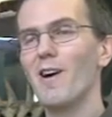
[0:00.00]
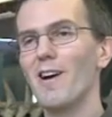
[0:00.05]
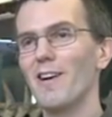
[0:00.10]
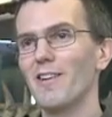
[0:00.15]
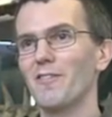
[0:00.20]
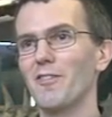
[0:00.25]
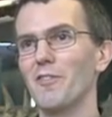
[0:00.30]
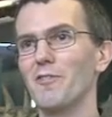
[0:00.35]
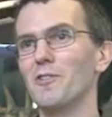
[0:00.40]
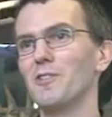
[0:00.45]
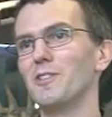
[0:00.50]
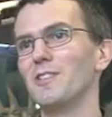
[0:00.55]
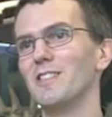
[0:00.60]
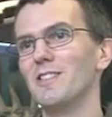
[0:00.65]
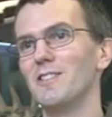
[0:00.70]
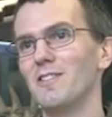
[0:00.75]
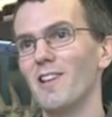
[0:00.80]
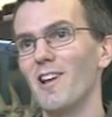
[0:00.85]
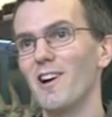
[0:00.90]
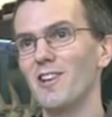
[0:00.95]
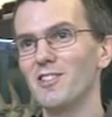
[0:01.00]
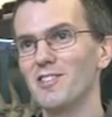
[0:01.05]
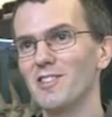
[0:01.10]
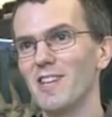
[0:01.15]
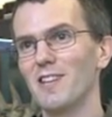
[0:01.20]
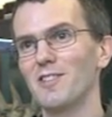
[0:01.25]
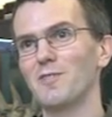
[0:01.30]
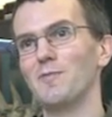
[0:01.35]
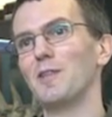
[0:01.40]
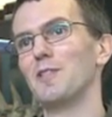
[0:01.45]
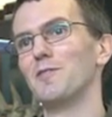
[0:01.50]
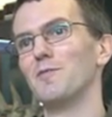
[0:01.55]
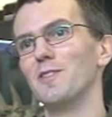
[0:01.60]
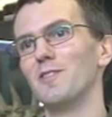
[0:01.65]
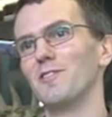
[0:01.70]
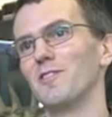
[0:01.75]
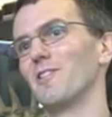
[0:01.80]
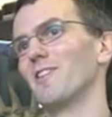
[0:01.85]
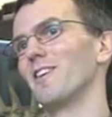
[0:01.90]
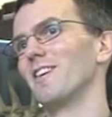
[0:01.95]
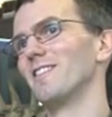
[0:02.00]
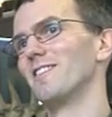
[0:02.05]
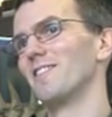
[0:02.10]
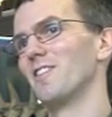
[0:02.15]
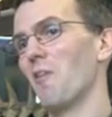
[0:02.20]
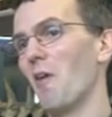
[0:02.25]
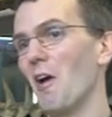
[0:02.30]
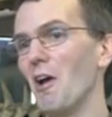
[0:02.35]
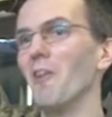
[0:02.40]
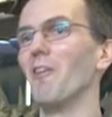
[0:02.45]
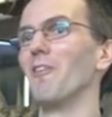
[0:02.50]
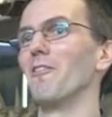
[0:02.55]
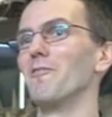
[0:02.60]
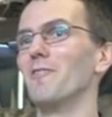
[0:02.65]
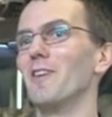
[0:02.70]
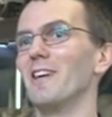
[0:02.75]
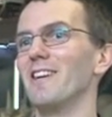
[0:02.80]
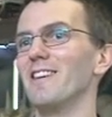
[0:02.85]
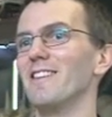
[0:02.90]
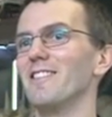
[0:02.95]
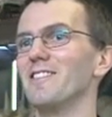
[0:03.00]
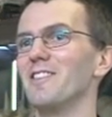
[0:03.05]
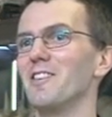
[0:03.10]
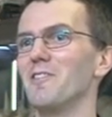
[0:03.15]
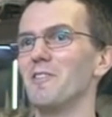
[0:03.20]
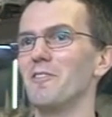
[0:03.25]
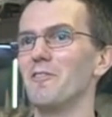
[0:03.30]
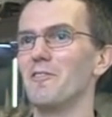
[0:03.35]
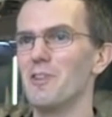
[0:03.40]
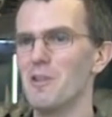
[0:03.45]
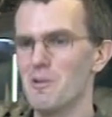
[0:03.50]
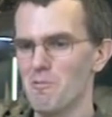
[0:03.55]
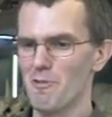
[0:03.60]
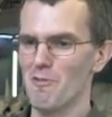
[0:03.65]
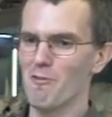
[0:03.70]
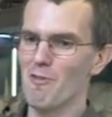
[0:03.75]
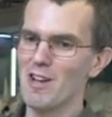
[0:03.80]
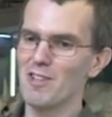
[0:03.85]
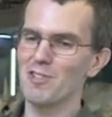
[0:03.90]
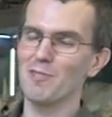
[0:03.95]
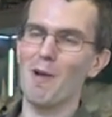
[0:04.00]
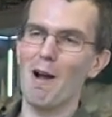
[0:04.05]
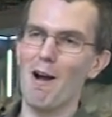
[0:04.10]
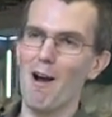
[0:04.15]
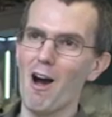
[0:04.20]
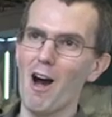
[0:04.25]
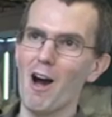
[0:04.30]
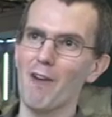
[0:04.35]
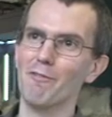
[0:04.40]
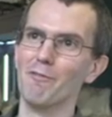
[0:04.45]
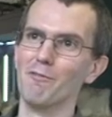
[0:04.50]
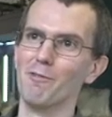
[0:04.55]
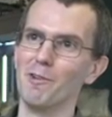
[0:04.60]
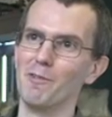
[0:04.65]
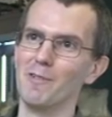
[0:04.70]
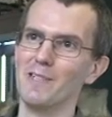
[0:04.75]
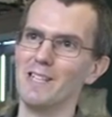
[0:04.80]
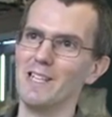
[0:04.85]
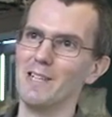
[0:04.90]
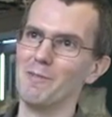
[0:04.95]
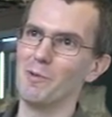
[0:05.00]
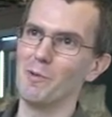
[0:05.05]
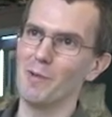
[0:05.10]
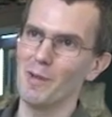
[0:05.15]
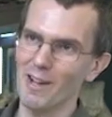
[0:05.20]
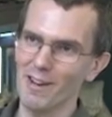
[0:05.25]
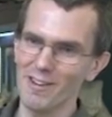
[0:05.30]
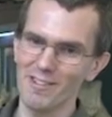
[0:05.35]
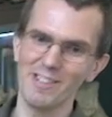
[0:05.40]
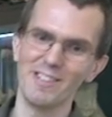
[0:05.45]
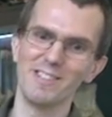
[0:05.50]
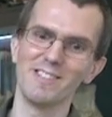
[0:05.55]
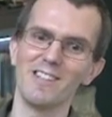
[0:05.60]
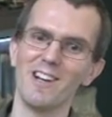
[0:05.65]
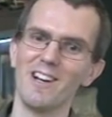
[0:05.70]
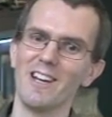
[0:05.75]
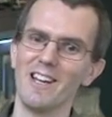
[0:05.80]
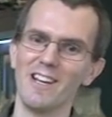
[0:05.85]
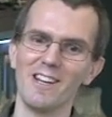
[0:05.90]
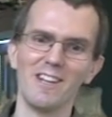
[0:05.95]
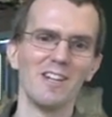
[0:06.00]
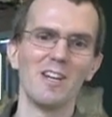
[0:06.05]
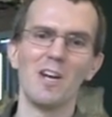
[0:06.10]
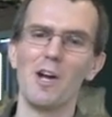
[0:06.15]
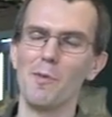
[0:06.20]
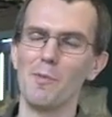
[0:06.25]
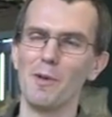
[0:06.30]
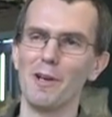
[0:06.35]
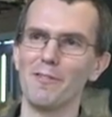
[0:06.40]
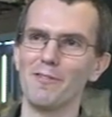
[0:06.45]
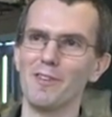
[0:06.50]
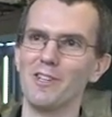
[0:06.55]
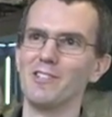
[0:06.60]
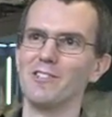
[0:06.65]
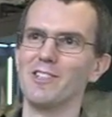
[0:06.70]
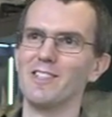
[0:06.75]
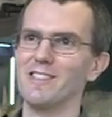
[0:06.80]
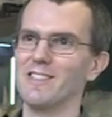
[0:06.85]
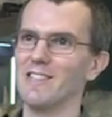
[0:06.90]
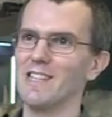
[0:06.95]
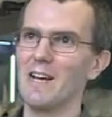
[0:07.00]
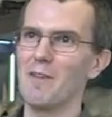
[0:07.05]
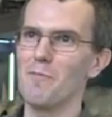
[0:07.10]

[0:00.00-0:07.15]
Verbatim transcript: work for 40 large-scale specimens requires quite a lot of money and so we've, we've raised about half of what we need but we're currently starting a big fundraising